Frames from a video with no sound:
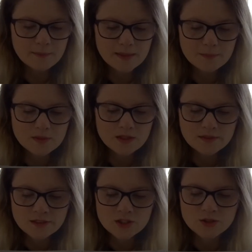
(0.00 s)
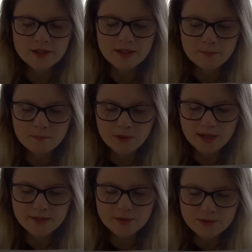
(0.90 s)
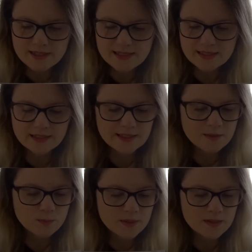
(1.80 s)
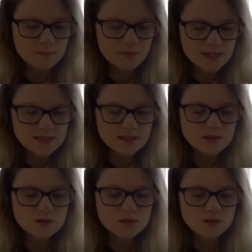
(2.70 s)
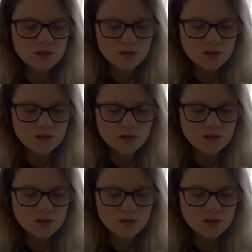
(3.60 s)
people are enjoying bike recently with a bicycle